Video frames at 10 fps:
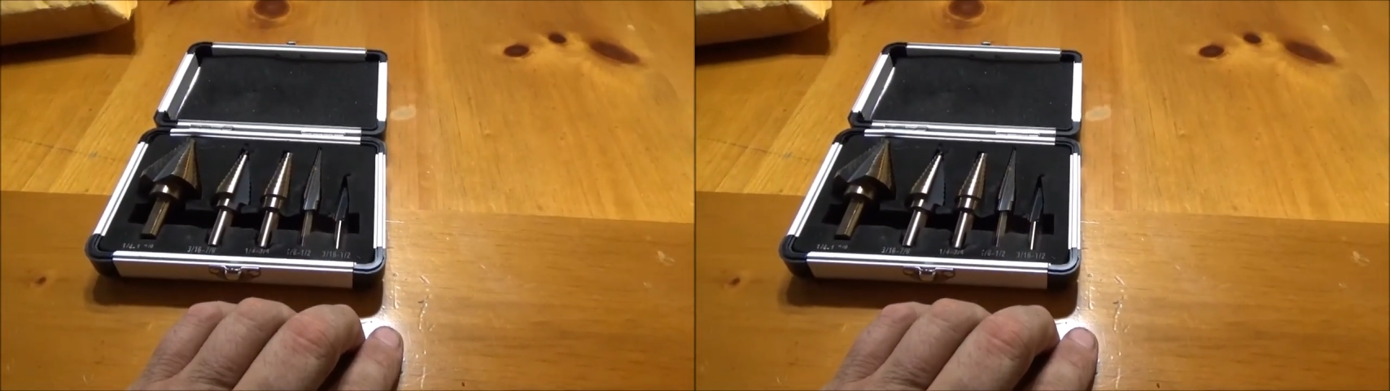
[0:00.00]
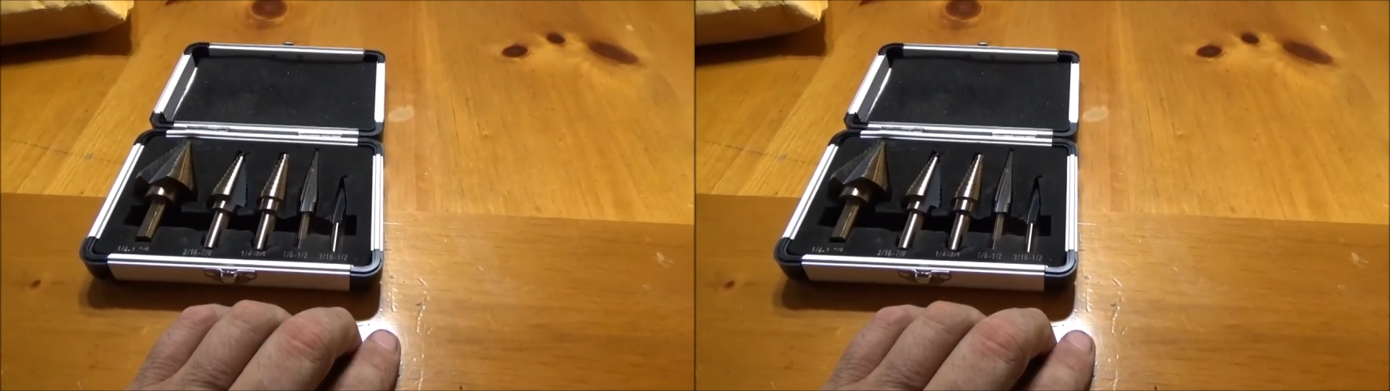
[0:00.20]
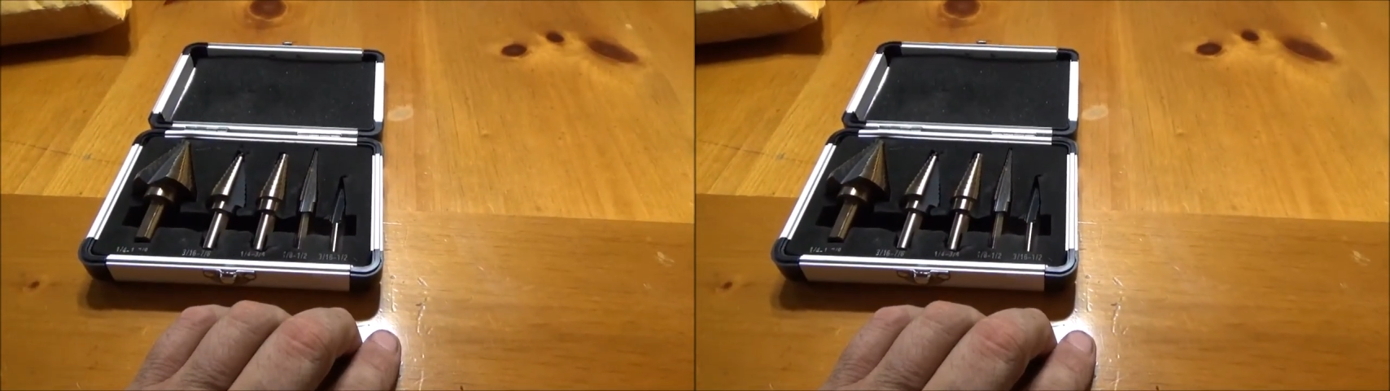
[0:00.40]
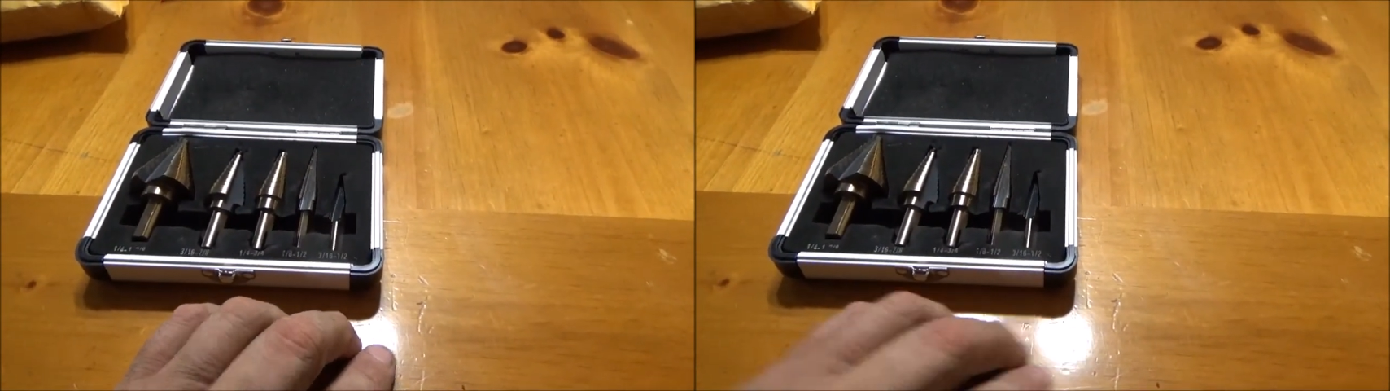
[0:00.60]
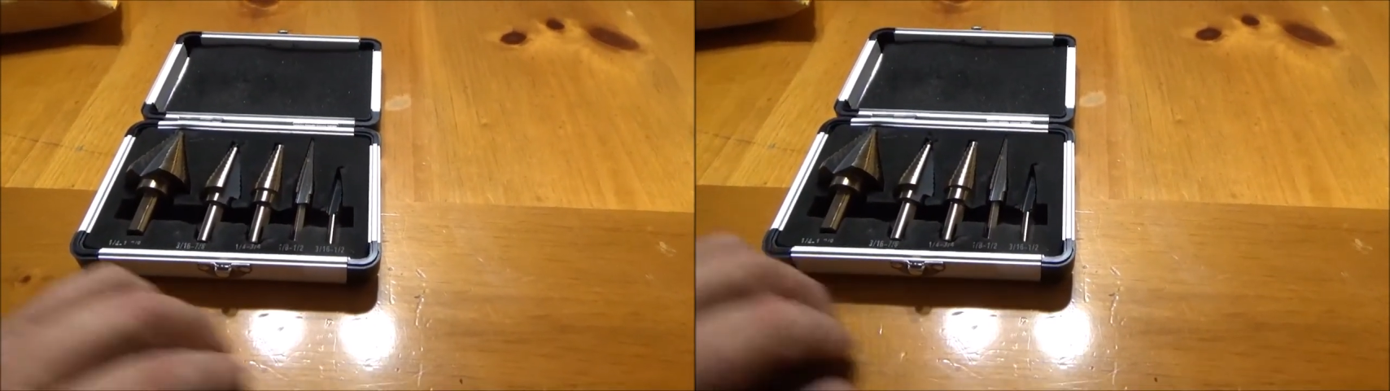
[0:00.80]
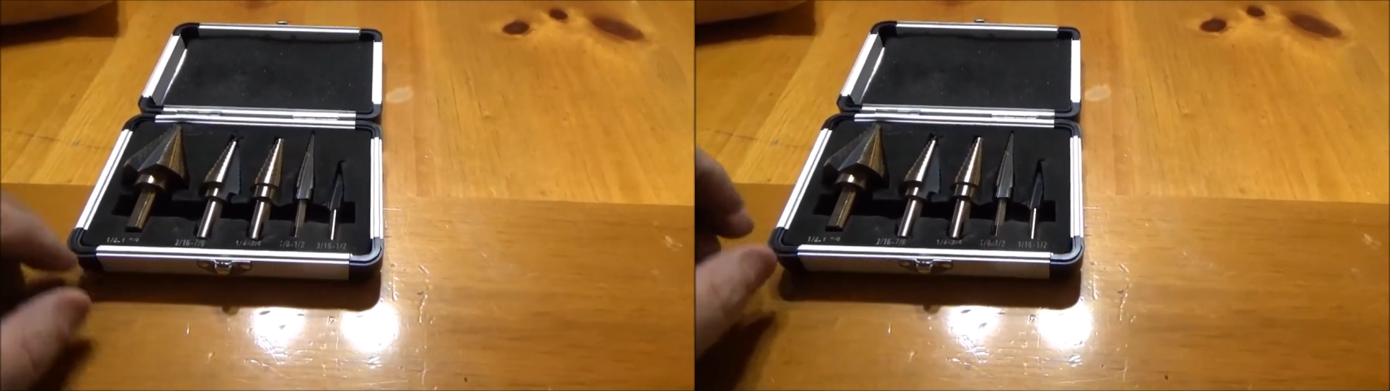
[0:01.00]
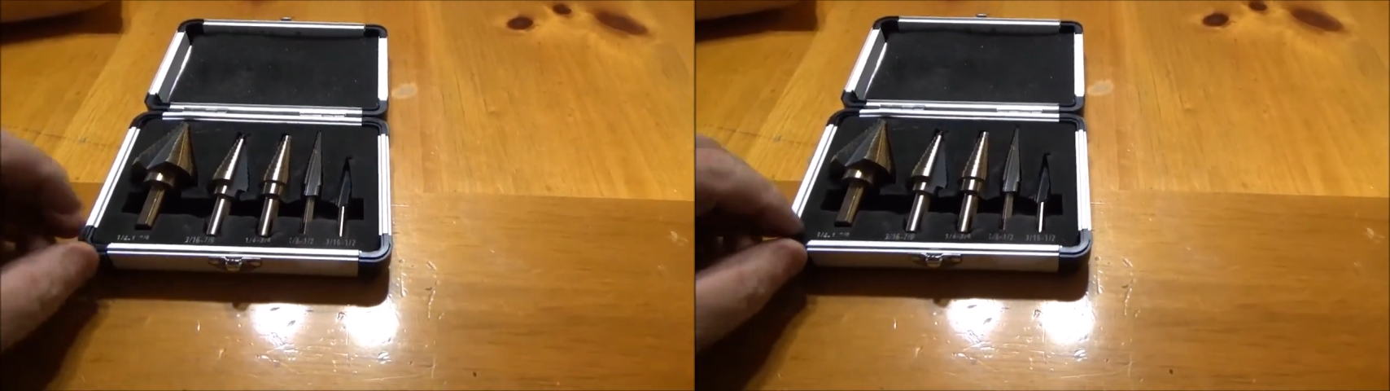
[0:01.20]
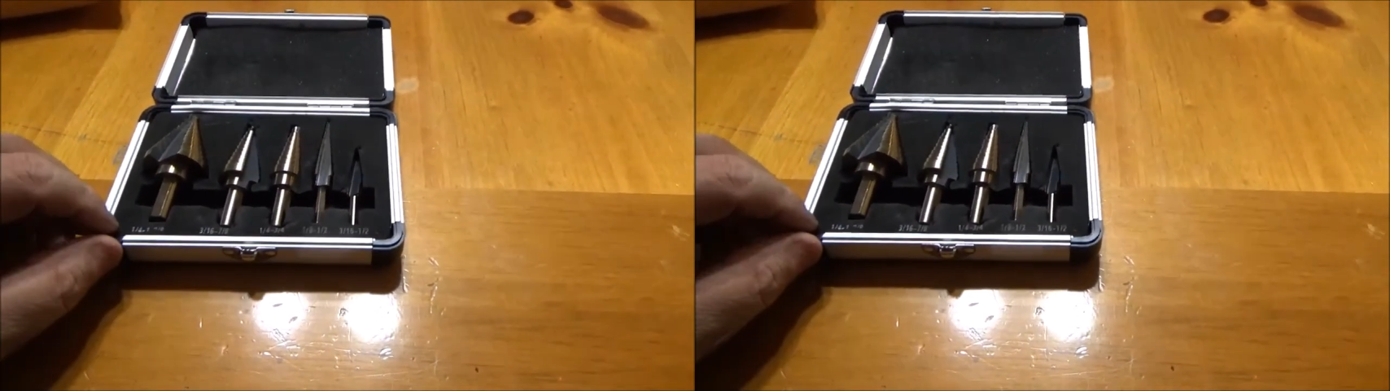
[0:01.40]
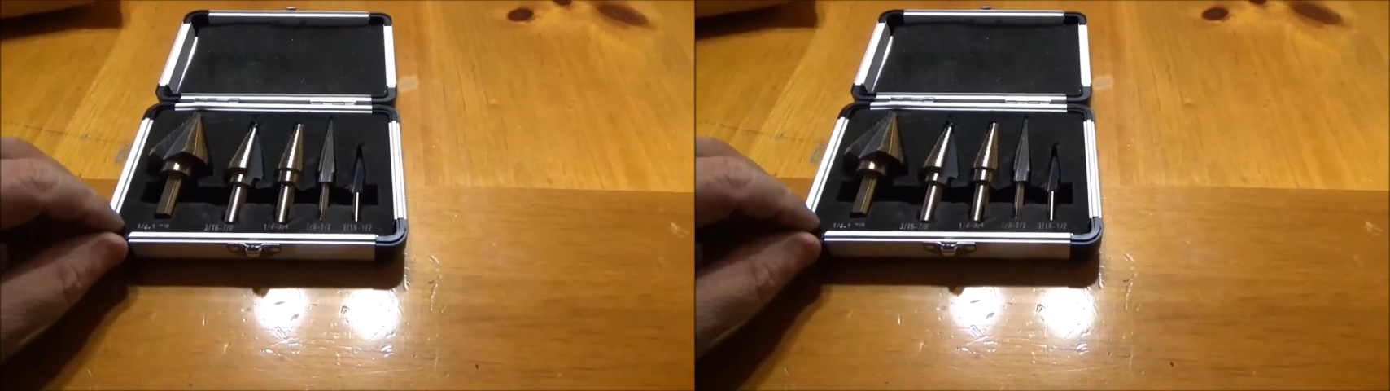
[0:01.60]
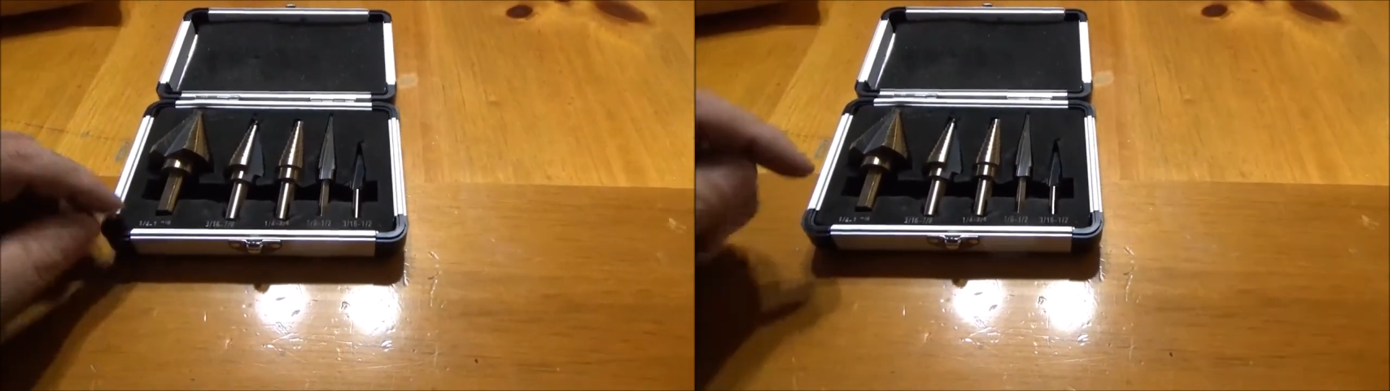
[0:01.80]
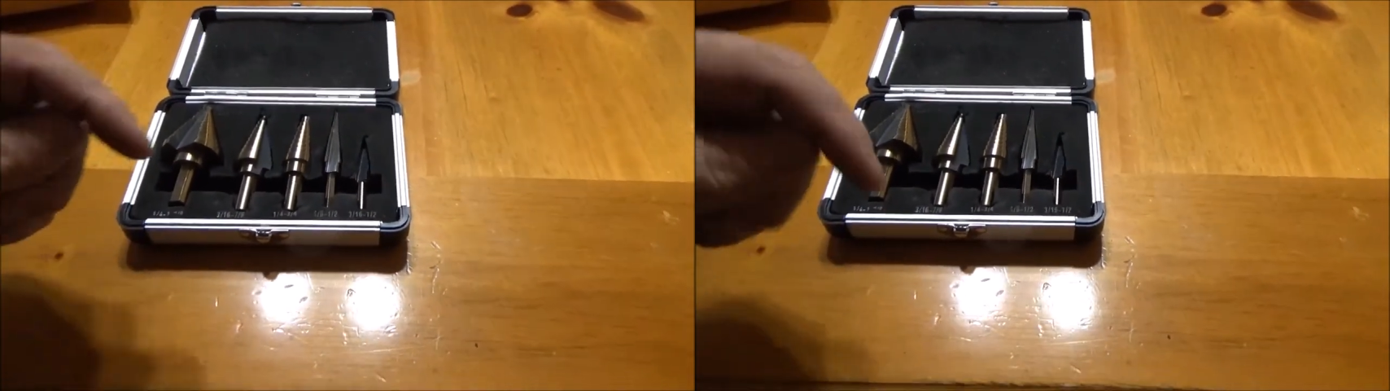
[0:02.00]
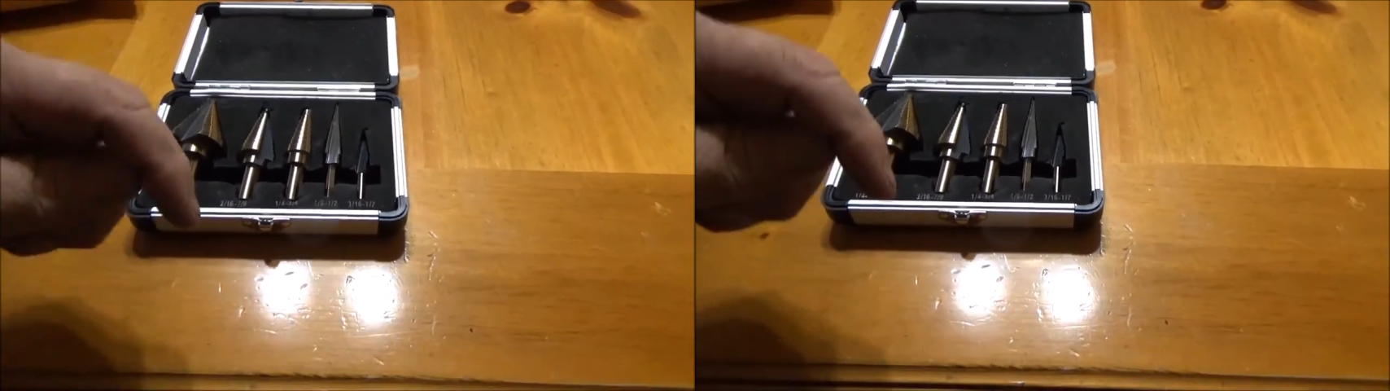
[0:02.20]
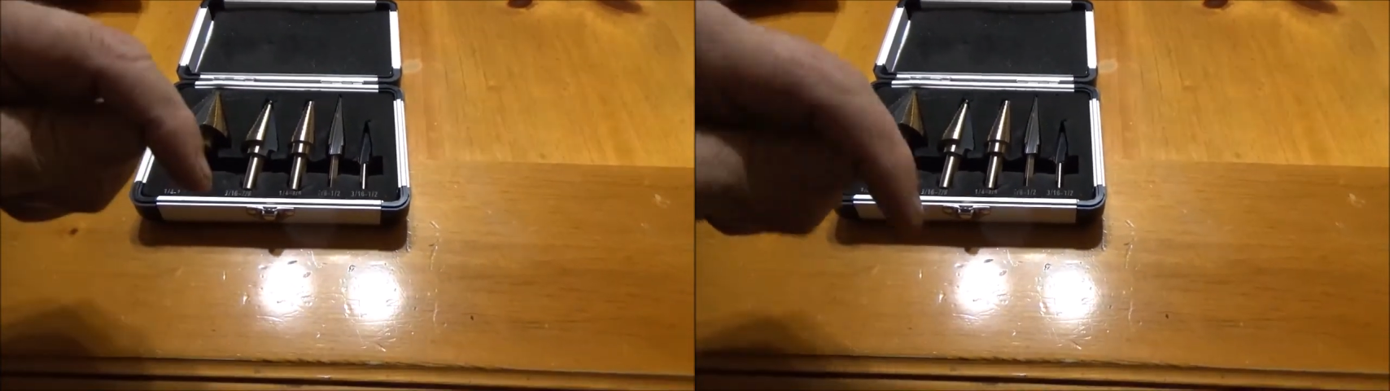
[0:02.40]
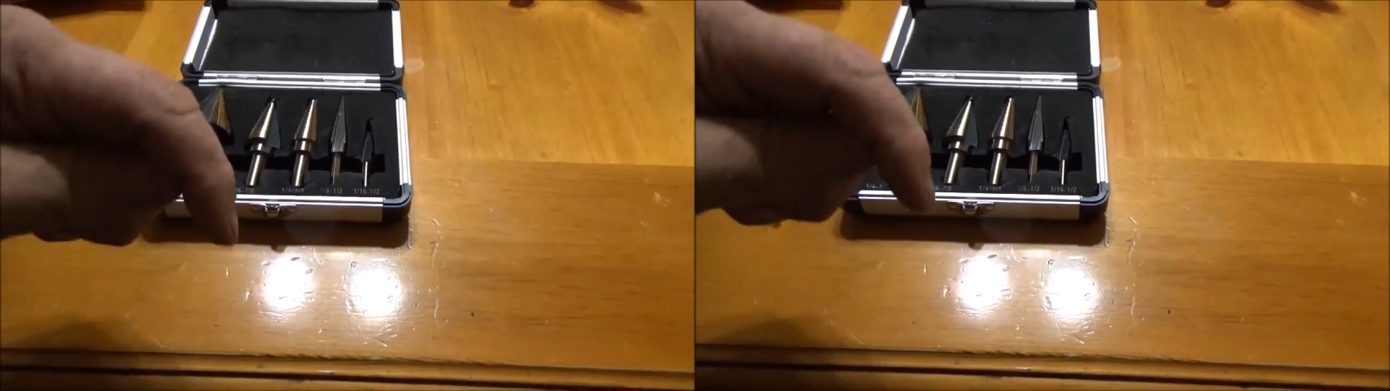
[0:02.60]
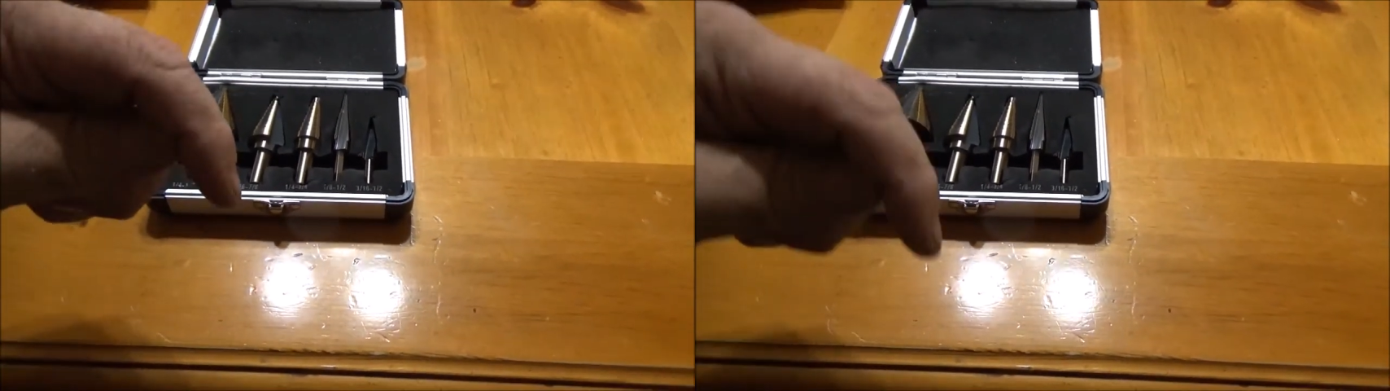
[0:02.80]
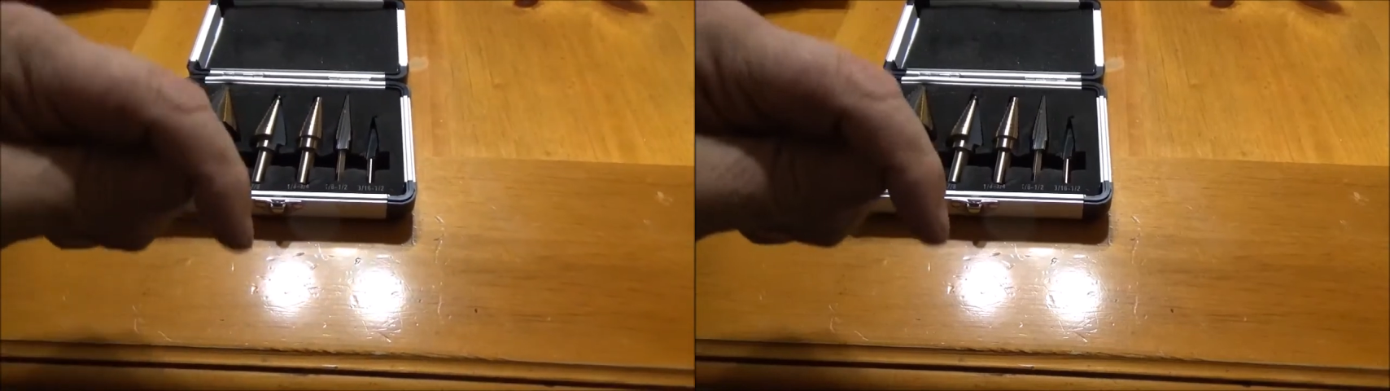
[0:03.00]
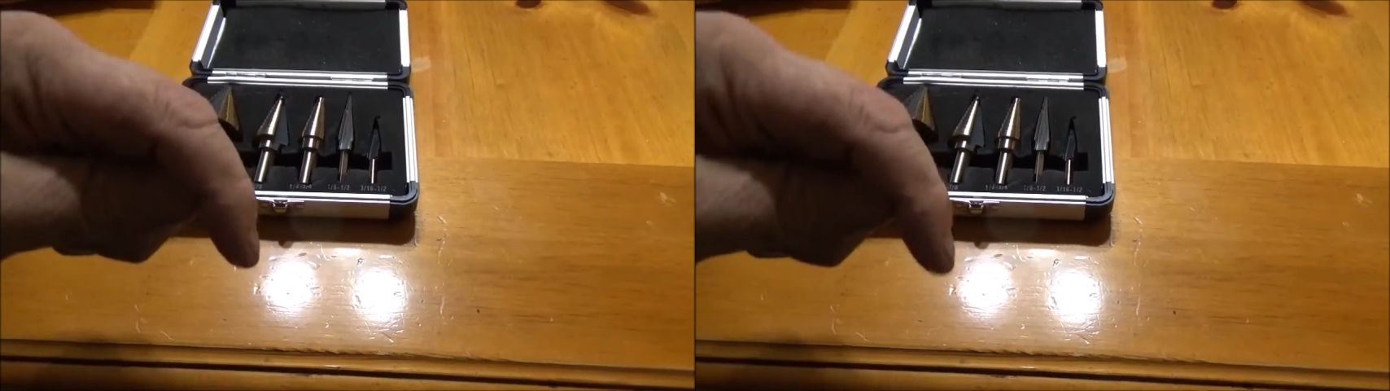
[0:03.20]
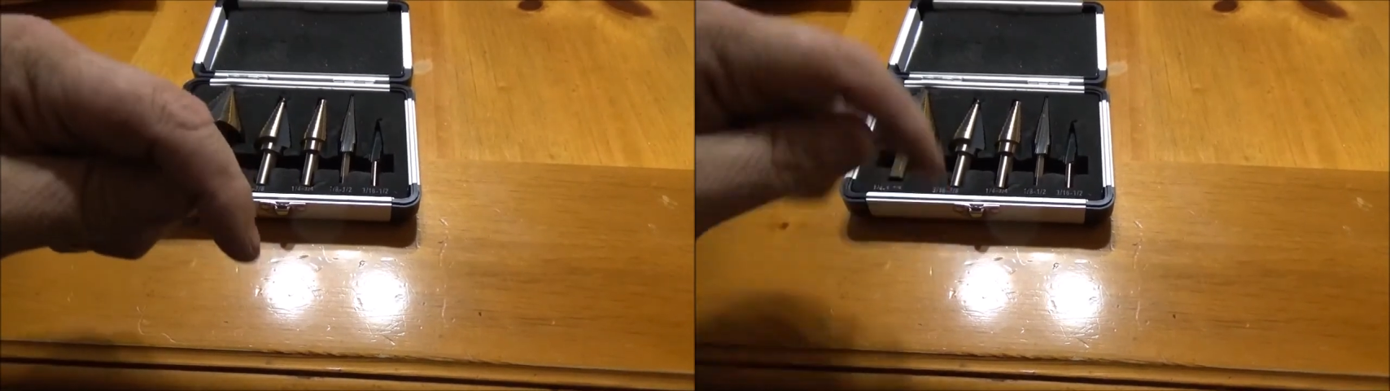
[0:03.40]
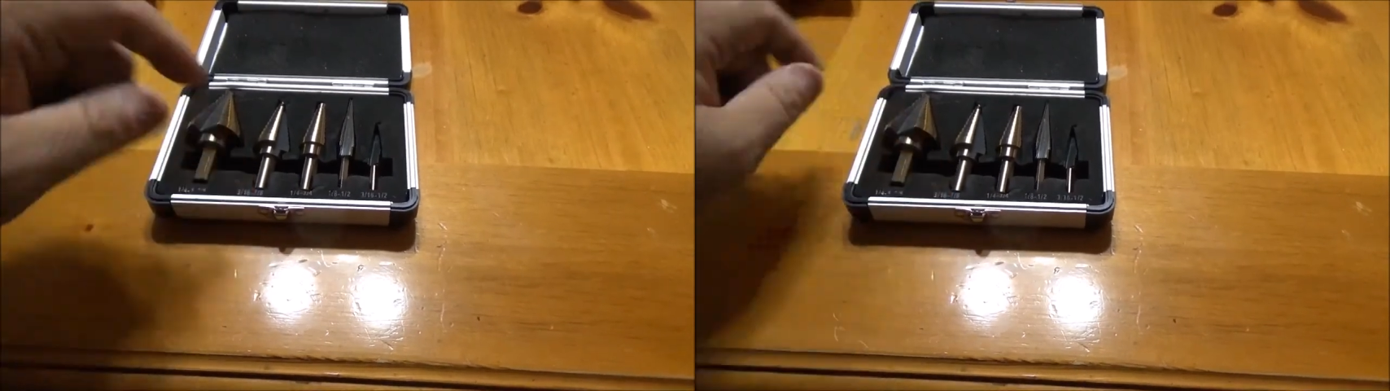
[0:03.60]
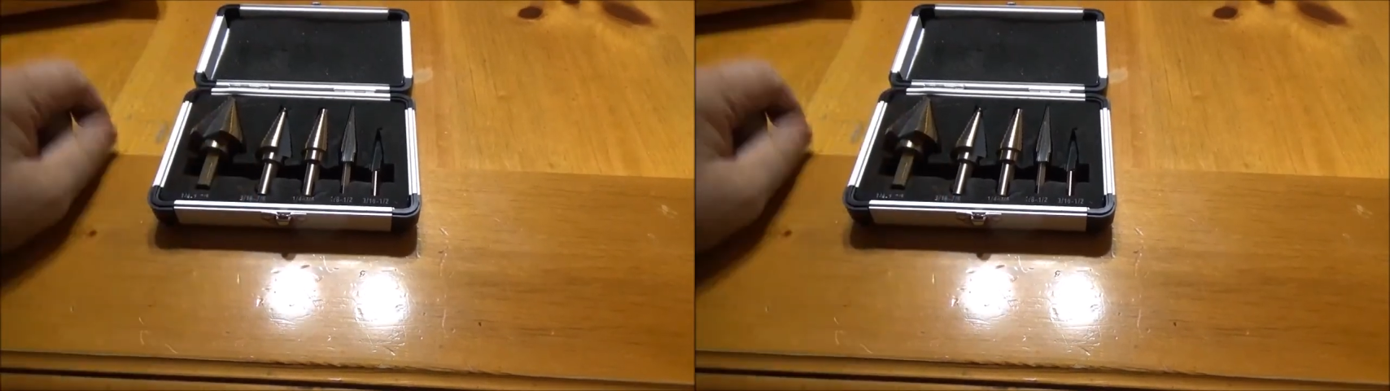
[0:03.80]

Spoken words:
[unreadable: no face in view]